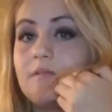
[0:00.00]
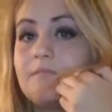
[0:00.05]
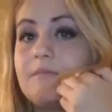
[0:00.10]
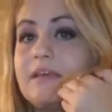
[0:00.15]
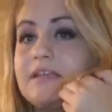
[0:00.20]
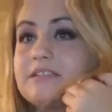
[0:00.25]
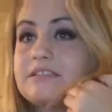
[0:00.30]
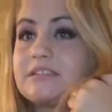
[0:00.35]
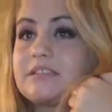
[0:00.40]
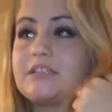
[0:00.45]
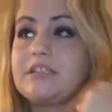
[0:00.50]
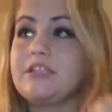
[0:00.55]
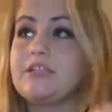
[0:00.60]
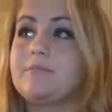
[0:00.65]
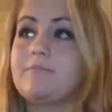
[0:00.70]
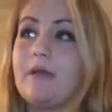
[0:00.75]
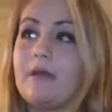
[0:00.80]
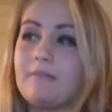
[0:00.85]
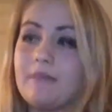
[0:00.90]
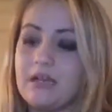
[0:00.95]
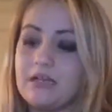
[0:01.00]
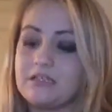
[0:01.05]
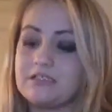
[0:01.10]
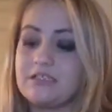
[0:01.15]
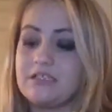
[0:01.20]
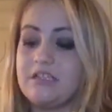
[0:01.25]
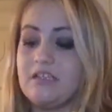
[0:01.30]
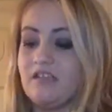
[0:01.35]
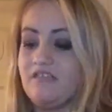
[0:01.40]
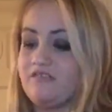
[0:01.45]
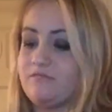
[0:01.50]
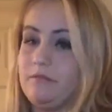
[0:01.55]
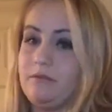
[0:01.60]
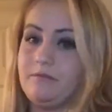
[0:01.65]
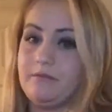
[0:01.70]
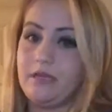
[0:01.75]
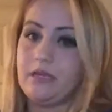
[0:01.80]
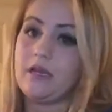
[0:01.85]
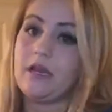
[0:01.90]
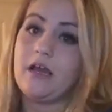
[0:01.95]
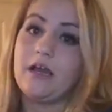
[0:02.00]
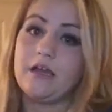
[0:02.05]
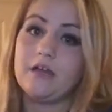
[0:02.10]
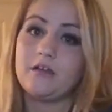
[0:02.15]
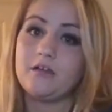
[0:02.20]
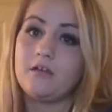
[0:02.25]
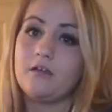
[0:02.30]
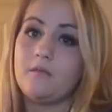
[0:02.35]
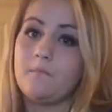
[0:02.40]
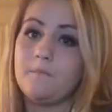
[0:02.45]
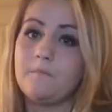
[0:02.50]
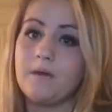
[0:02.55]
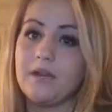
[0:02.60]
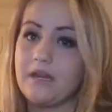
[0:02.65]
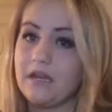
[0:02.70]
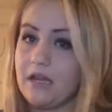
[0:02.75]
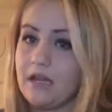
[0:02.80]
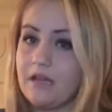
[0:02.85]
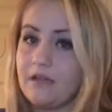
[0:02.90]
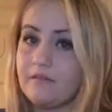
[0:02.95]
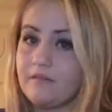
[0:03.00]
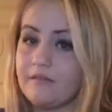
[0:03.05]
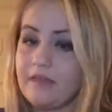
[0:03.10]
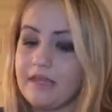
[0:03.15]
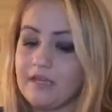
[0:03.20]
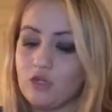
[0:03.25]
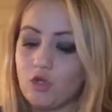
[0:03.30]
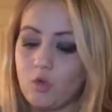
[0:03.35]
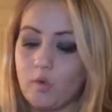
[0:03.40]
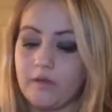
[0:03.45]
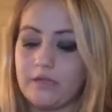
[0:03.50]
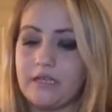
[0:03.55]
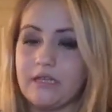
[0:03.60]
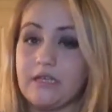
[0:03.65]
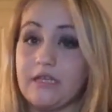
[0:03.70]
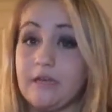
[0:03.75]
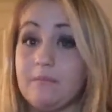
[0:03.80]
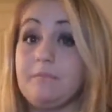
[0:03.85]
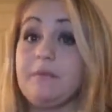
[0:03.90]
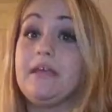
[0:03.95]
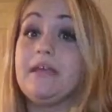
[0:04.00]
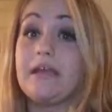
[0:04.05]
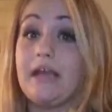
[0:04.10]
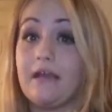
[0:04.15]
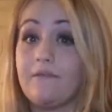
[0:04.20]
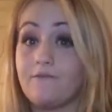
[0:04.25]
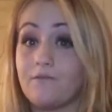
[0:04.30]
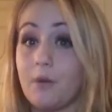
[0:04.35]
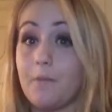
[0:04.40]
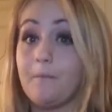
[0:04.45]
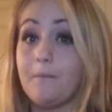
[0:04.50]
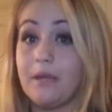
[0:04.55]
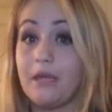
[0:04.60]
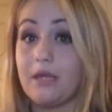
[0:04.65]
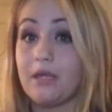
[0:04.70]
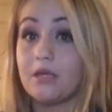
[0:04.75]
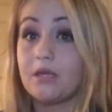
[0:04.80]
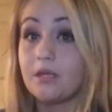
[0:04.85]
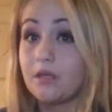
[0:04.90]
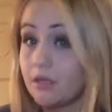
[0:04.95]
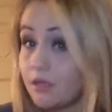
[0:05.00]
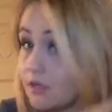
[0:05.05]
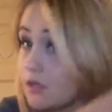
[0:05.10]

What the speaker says: Basically, my medicine gives me pink eye, but like no one can get pink eye from me.